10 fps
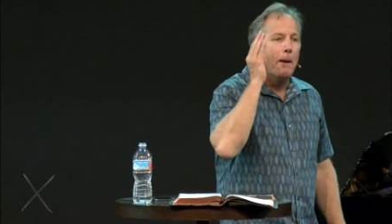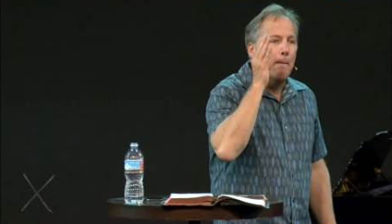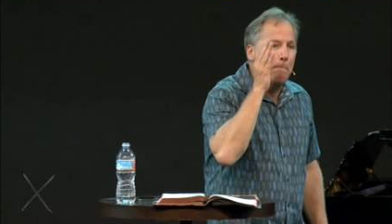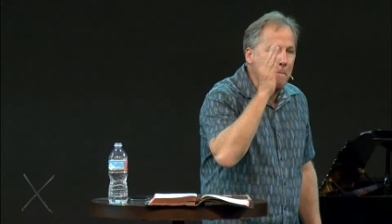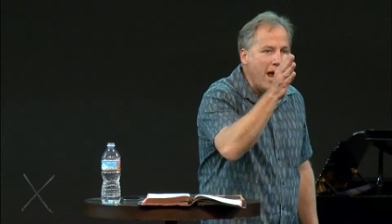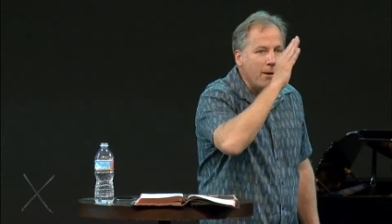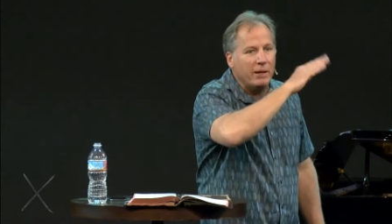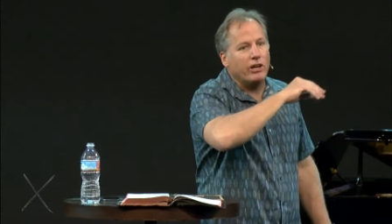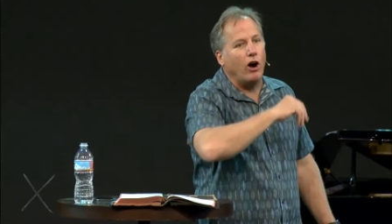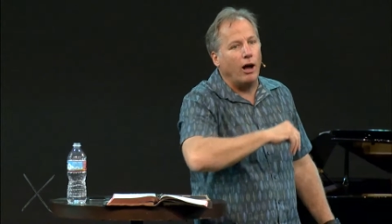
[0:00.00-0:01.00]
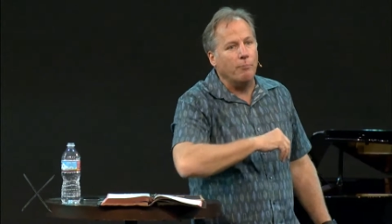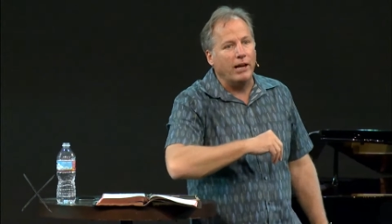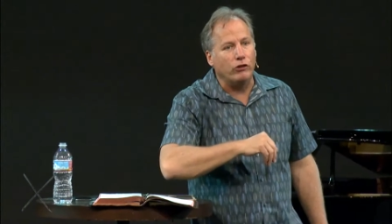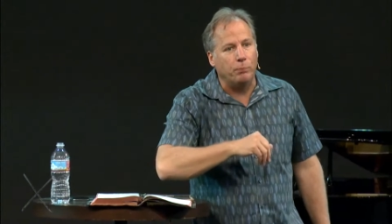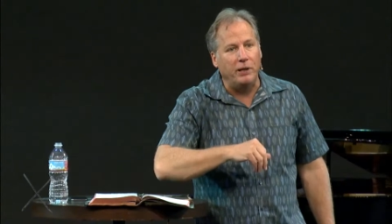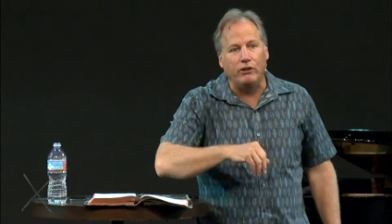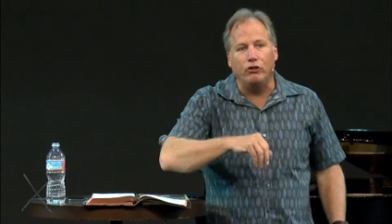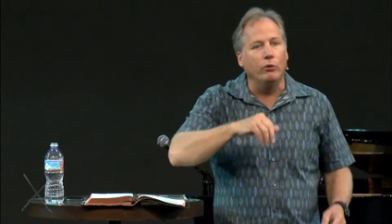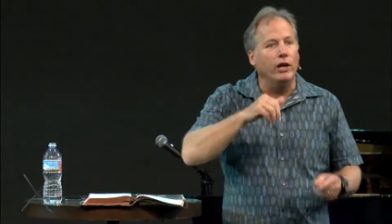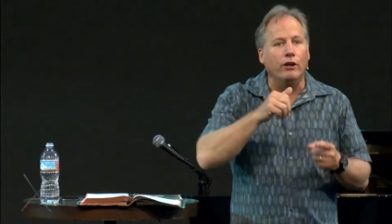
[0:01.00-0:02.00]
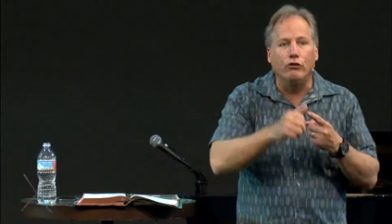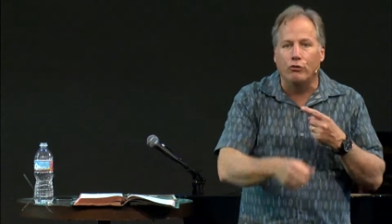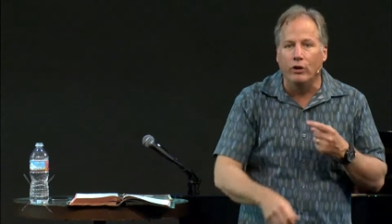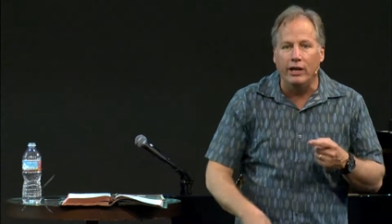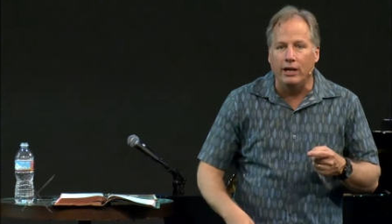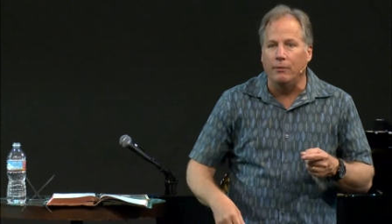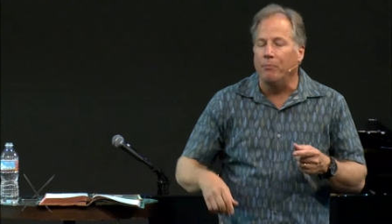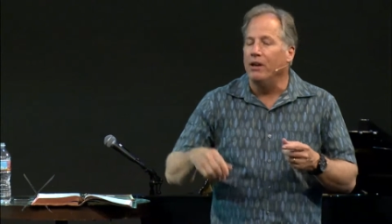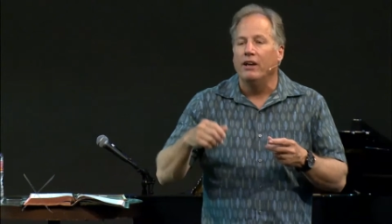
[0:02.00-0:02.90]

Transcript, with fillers: maybe God might speak to you in a dream,